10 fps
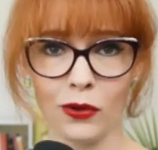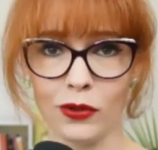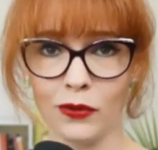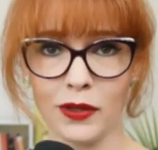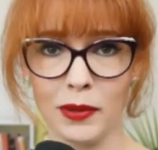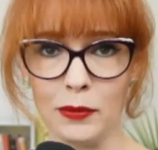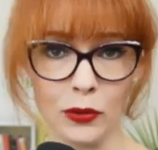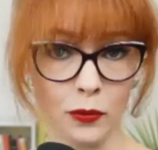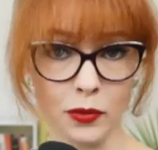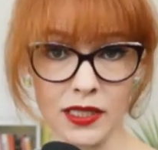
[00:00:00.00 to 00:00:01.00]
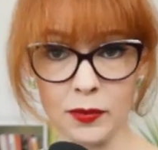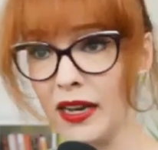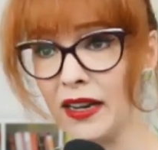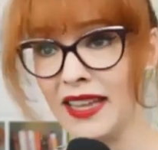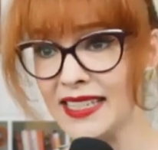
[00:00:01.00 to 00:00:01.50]
all of the people who
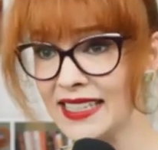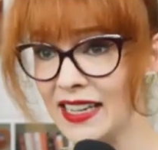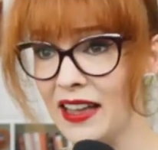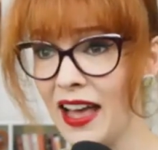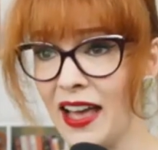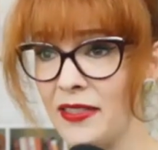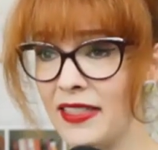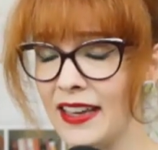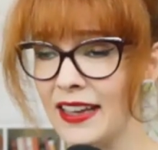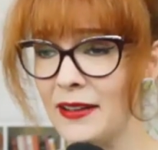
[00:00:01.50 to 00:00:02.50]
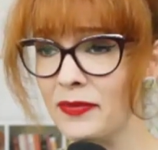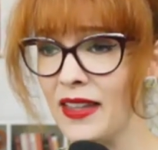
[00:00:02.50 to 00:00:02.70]
participated in the